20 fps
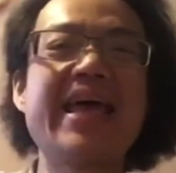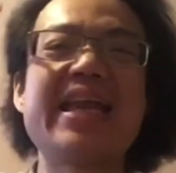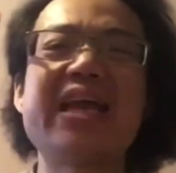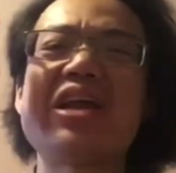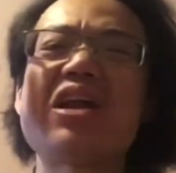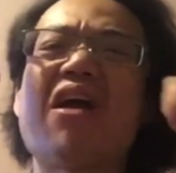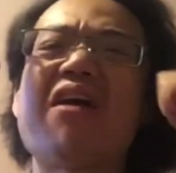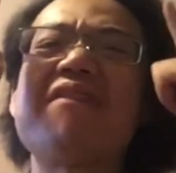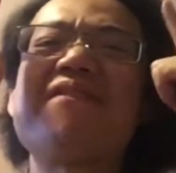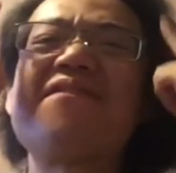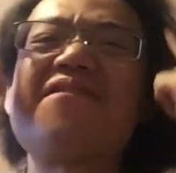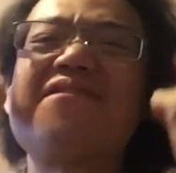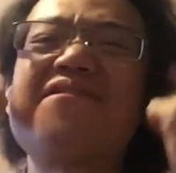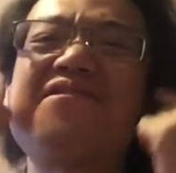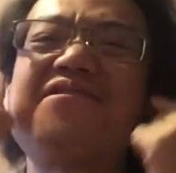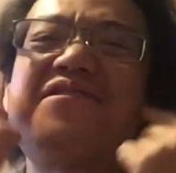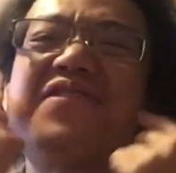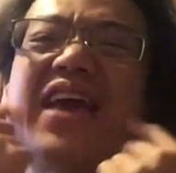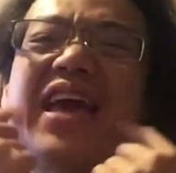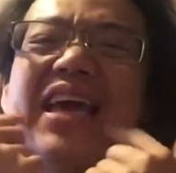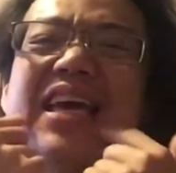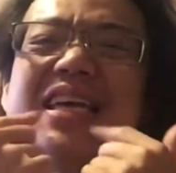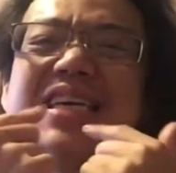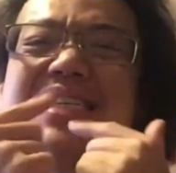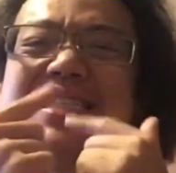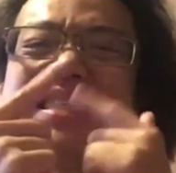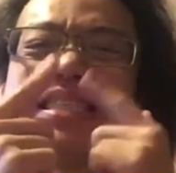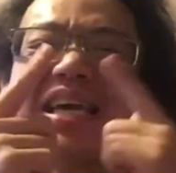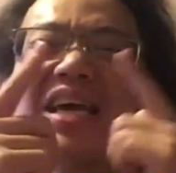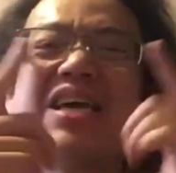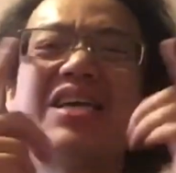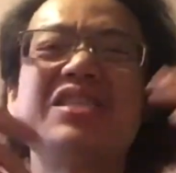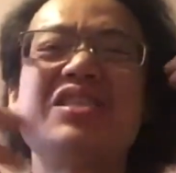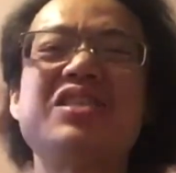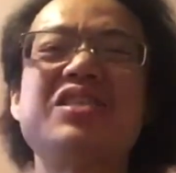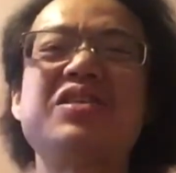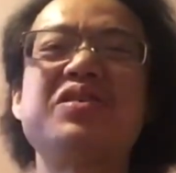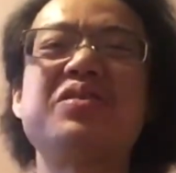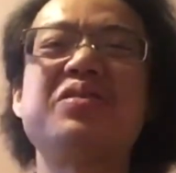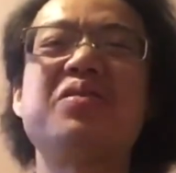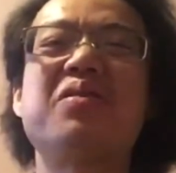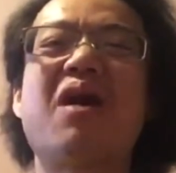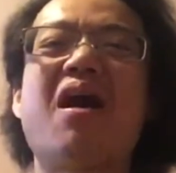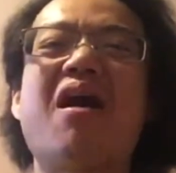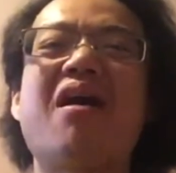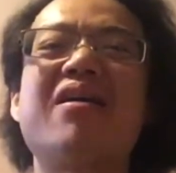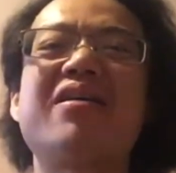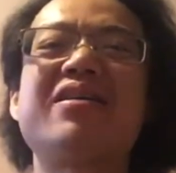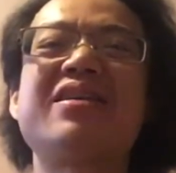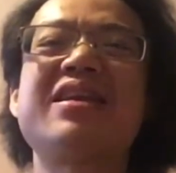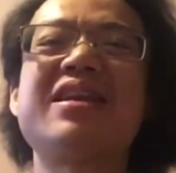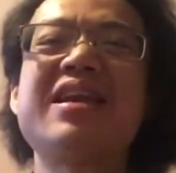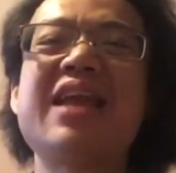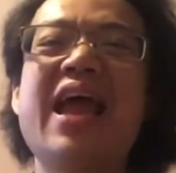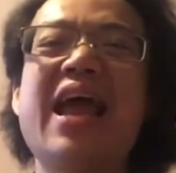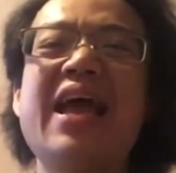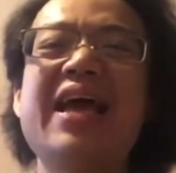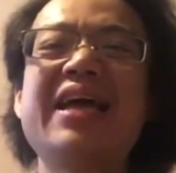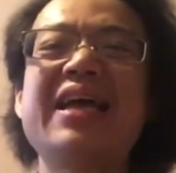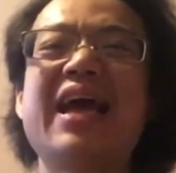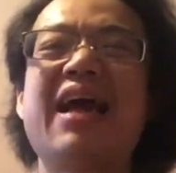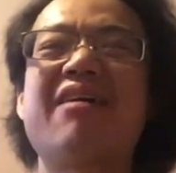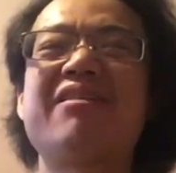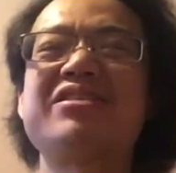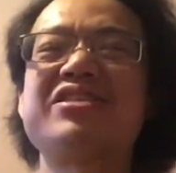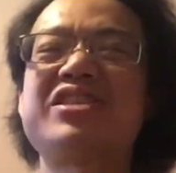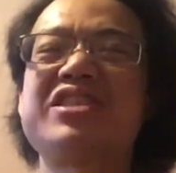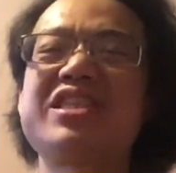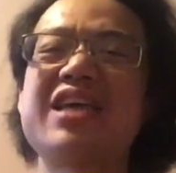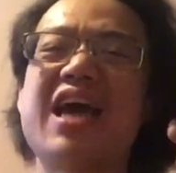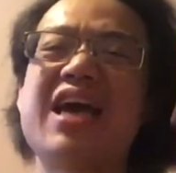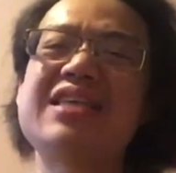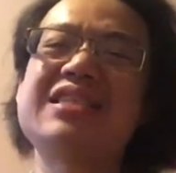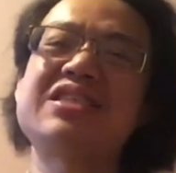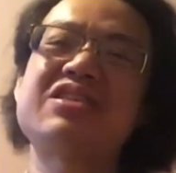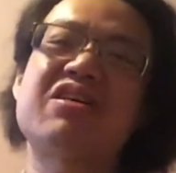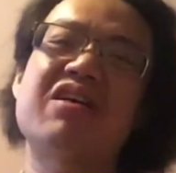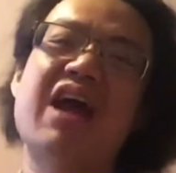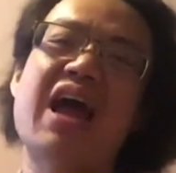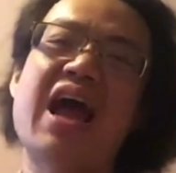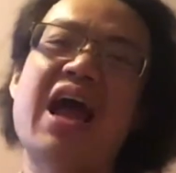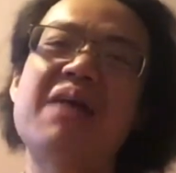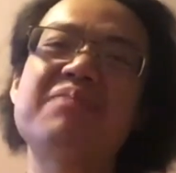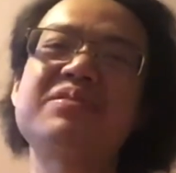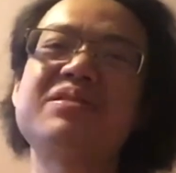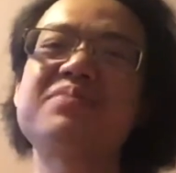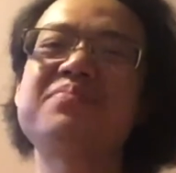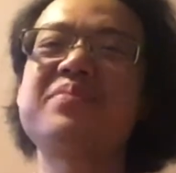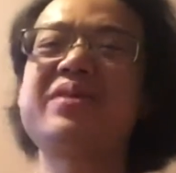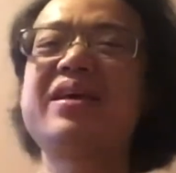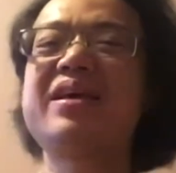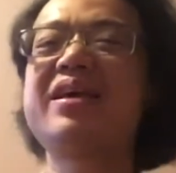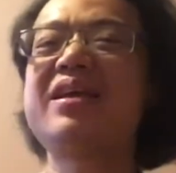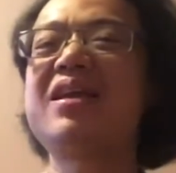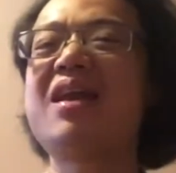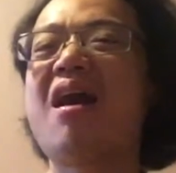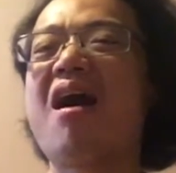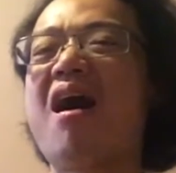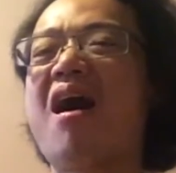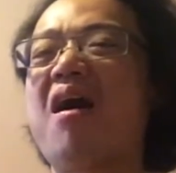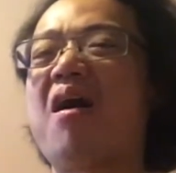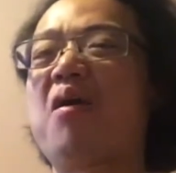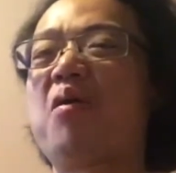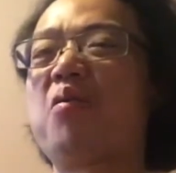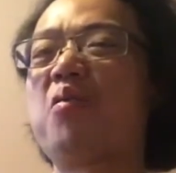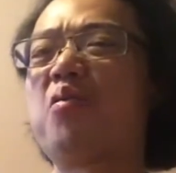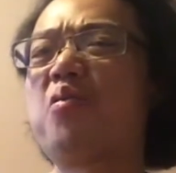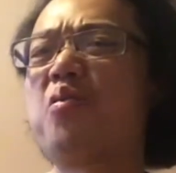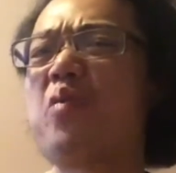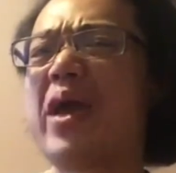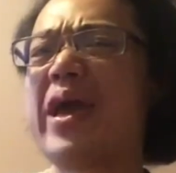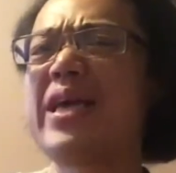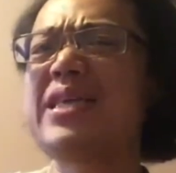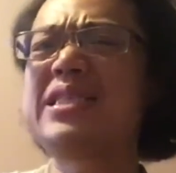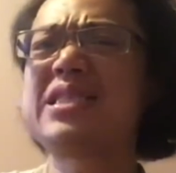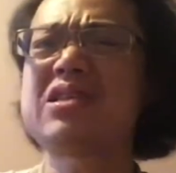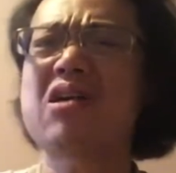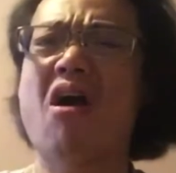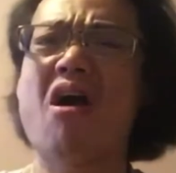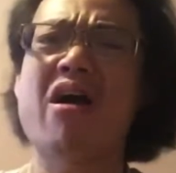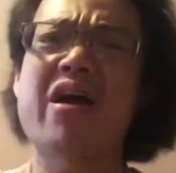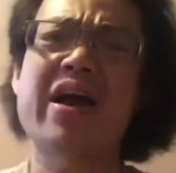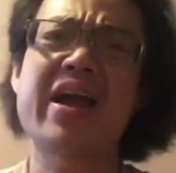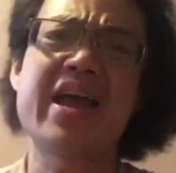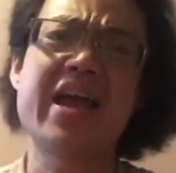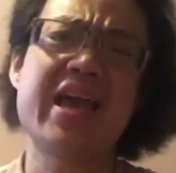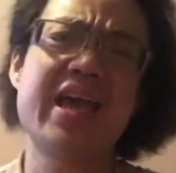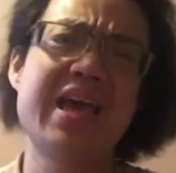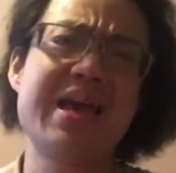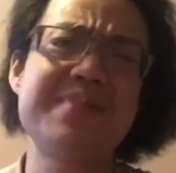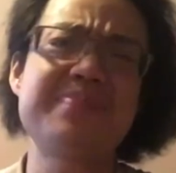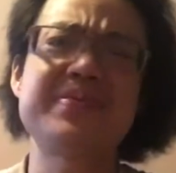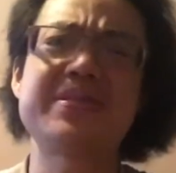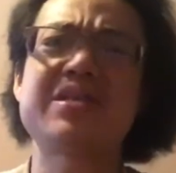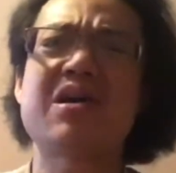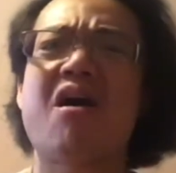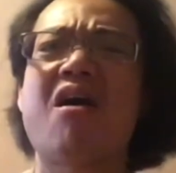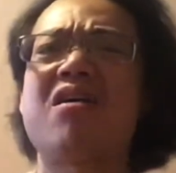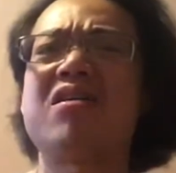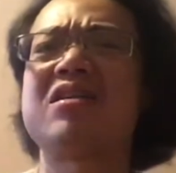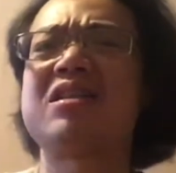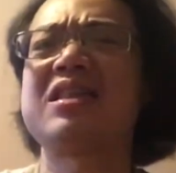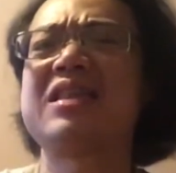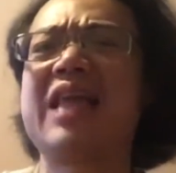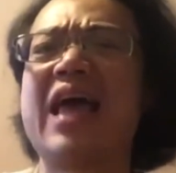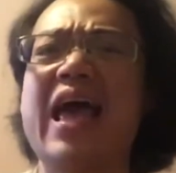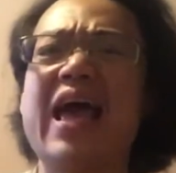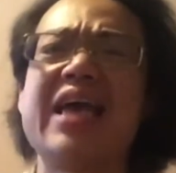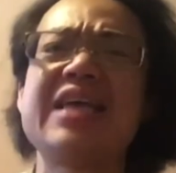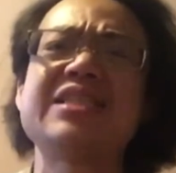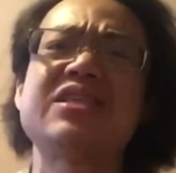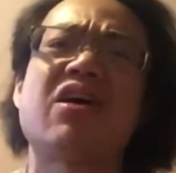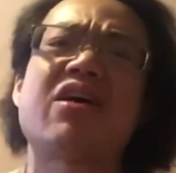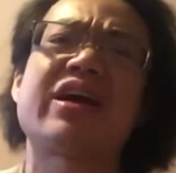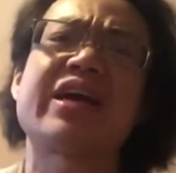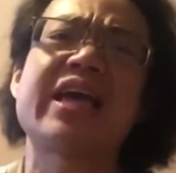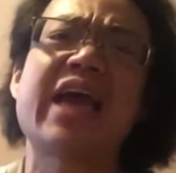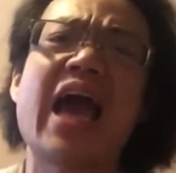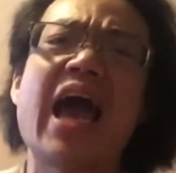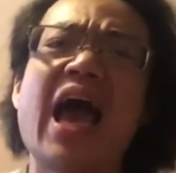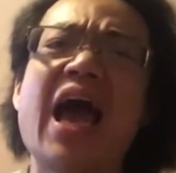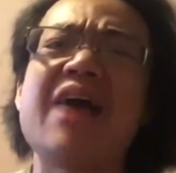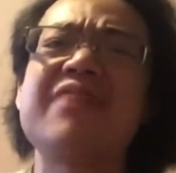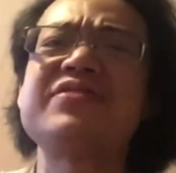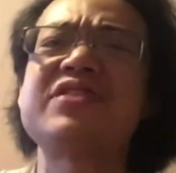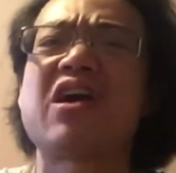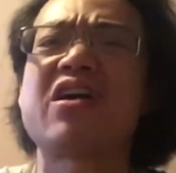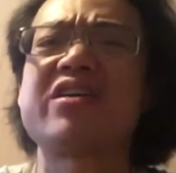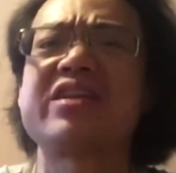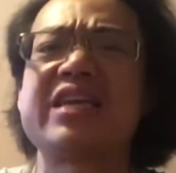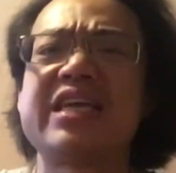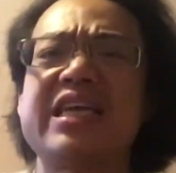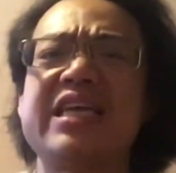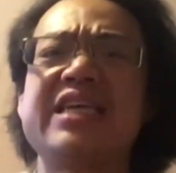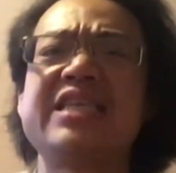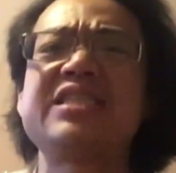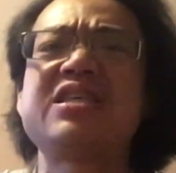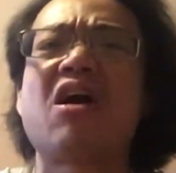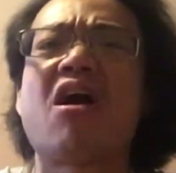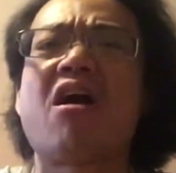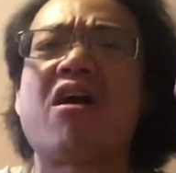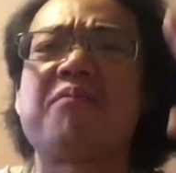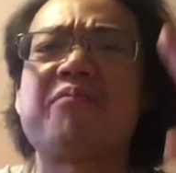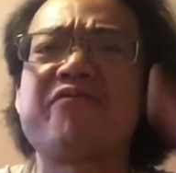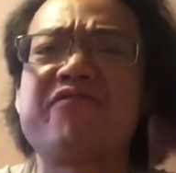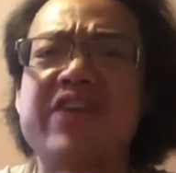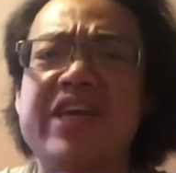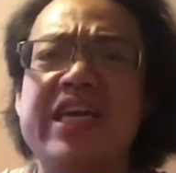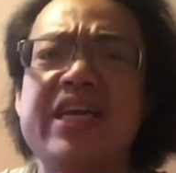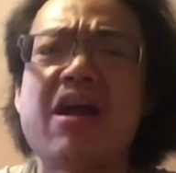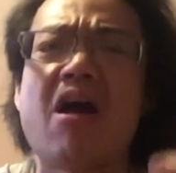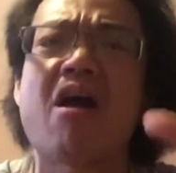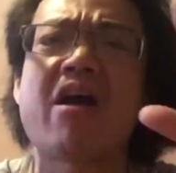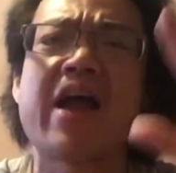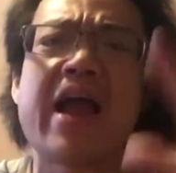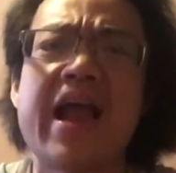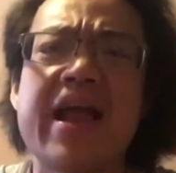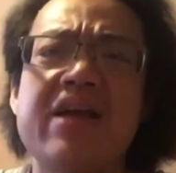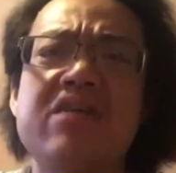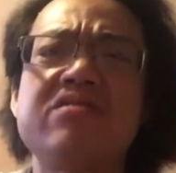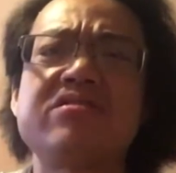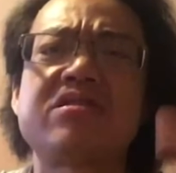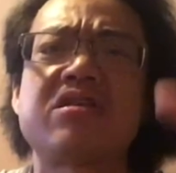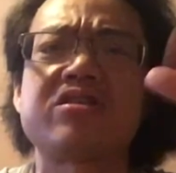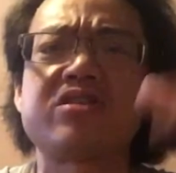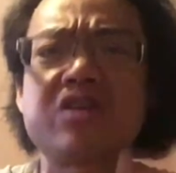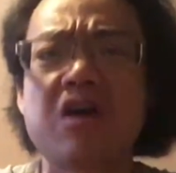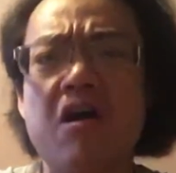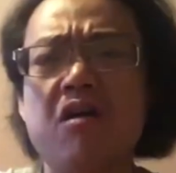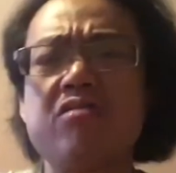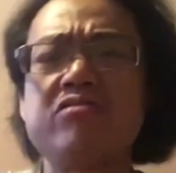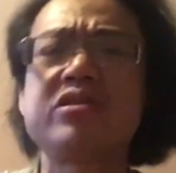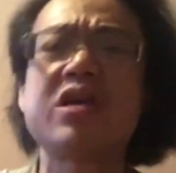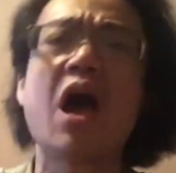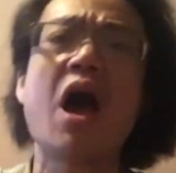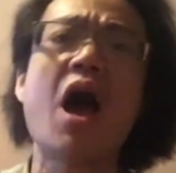and our face to our neck, our chest, our abdomen, our waist, our hips, our legs, our calves, our knees, our feet, our ankles, our toes,